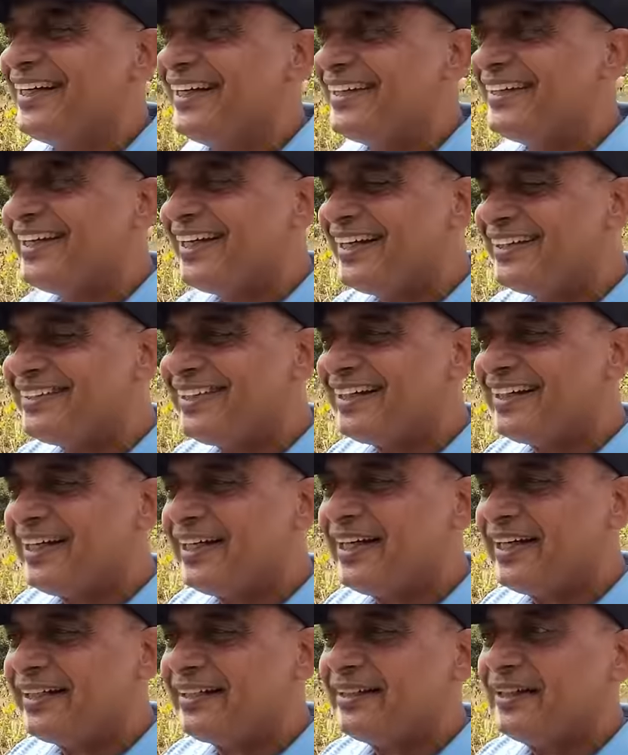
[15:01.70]
there is a
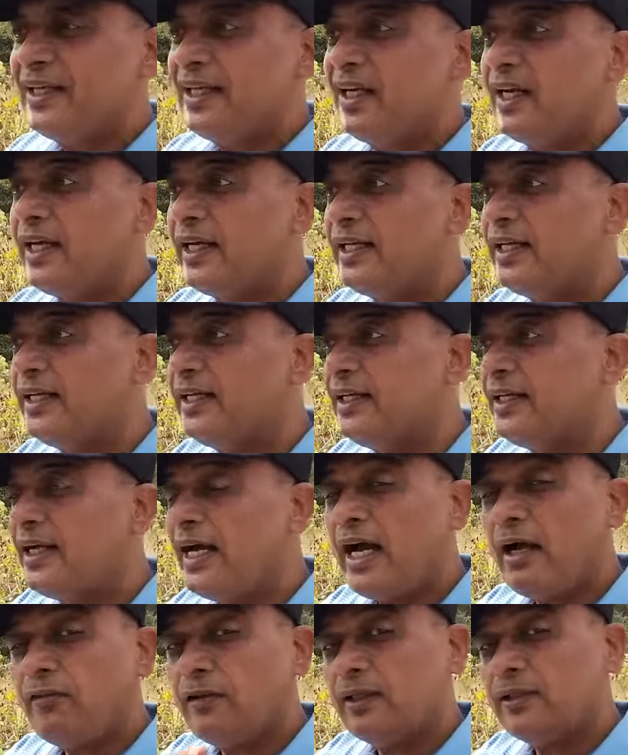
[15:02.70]
connect, like
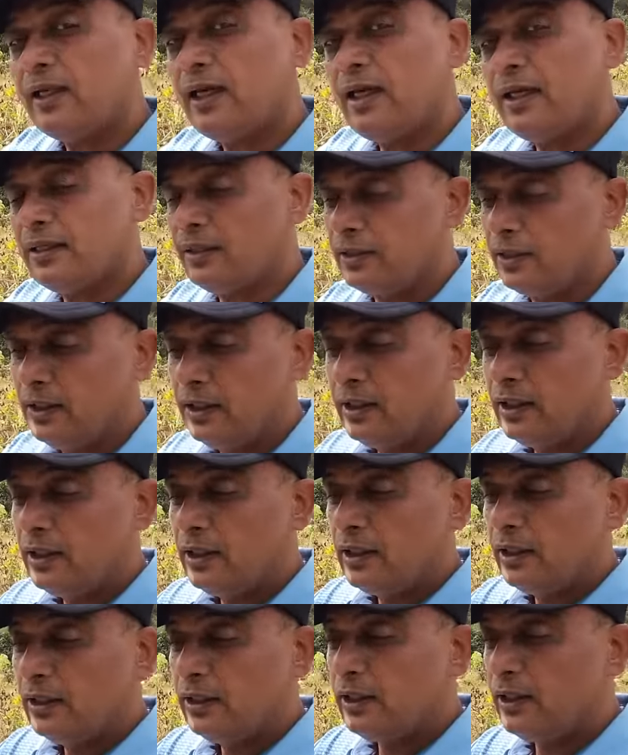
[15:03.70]
in Avatar,
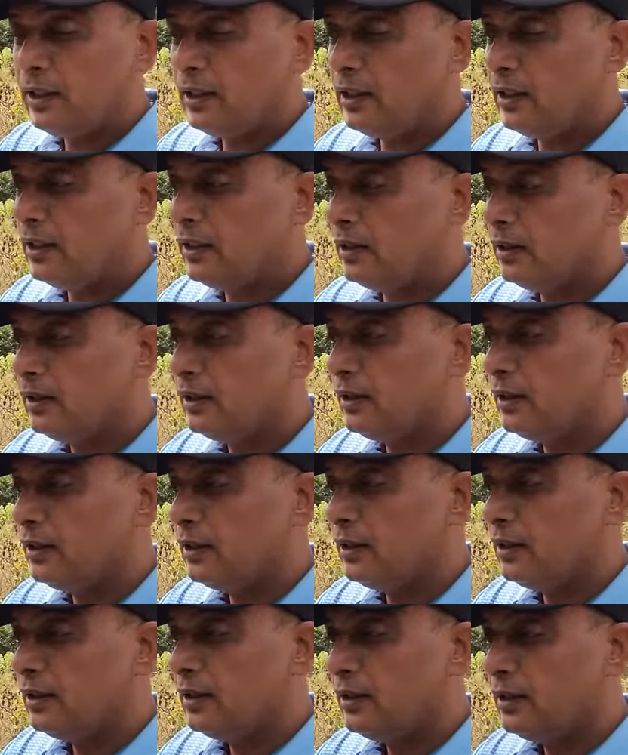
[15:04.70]
the
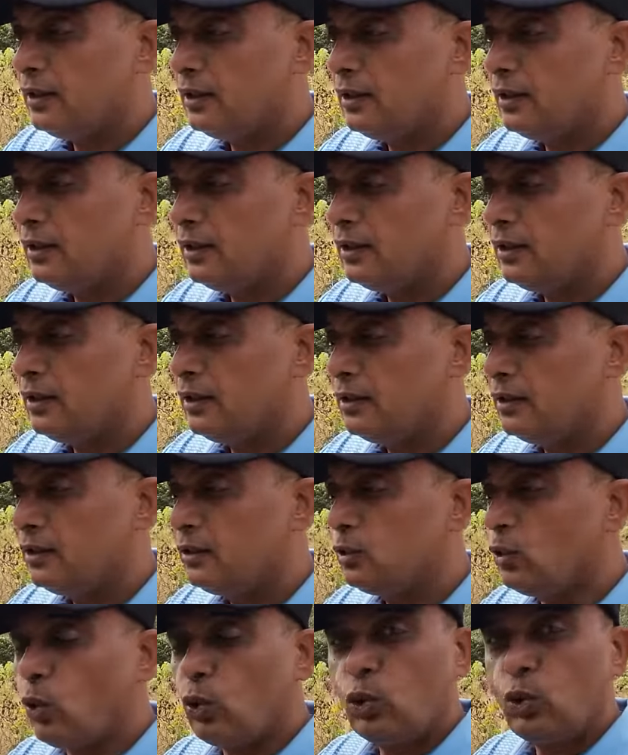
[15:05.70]

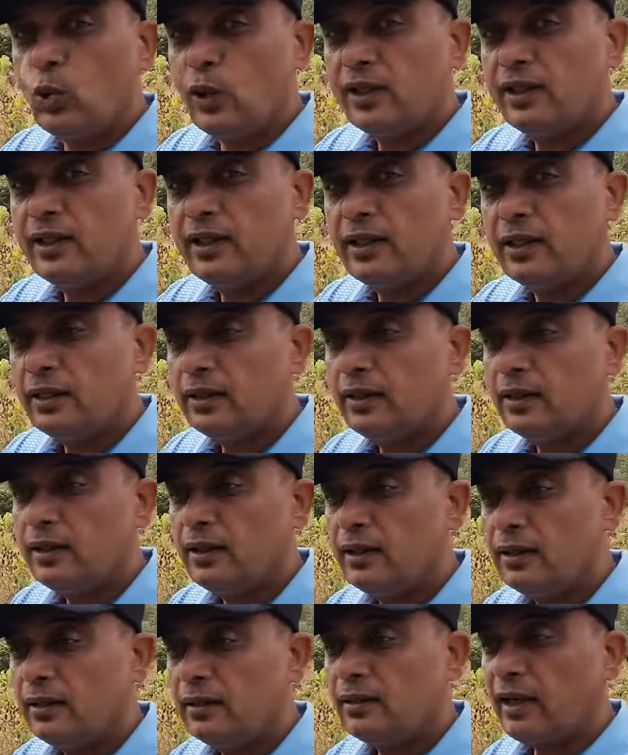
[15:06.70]
Noru and the
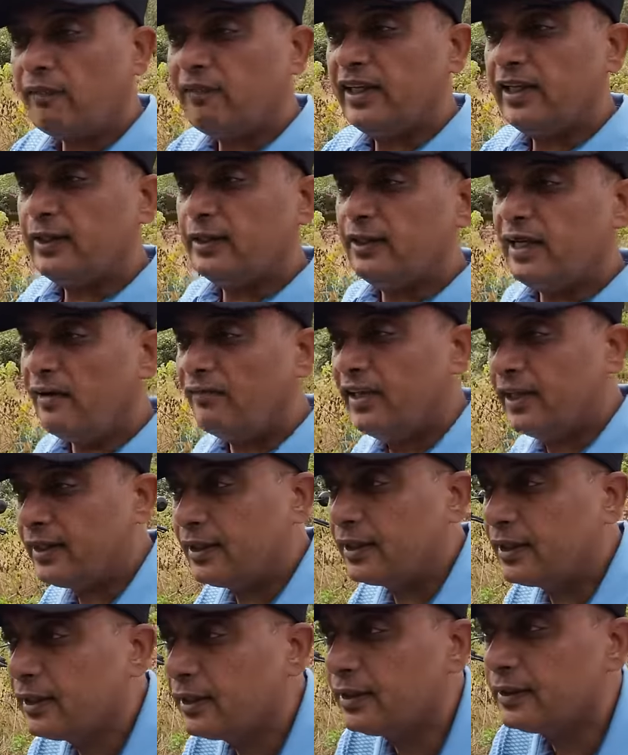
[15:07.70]
Tavik,
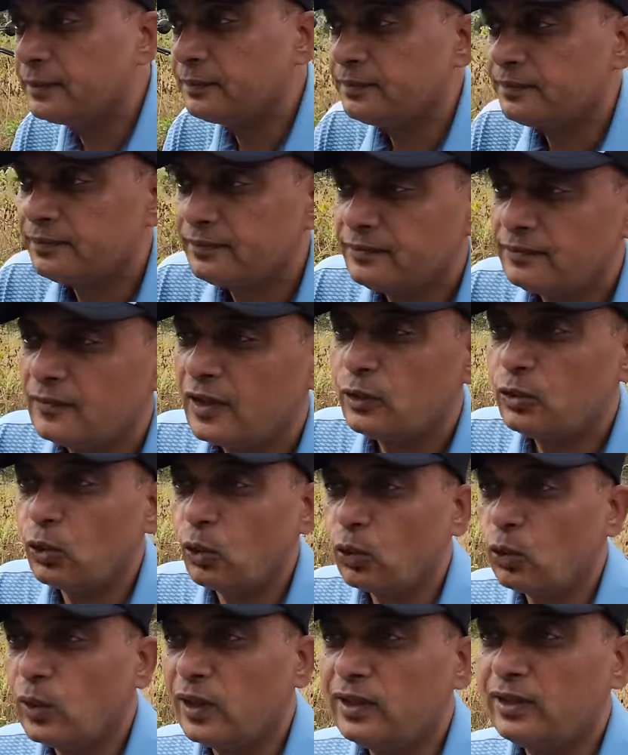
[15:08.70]
Navik,
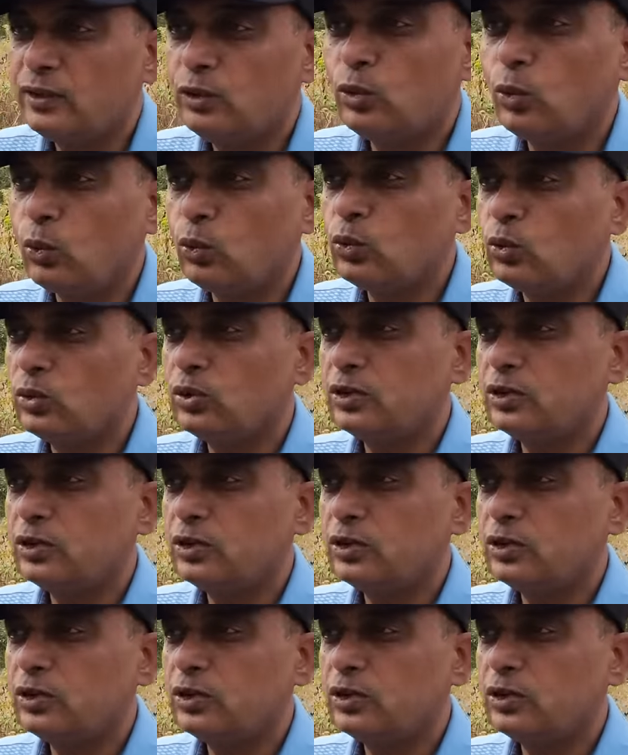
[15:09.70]
Toru and Toru,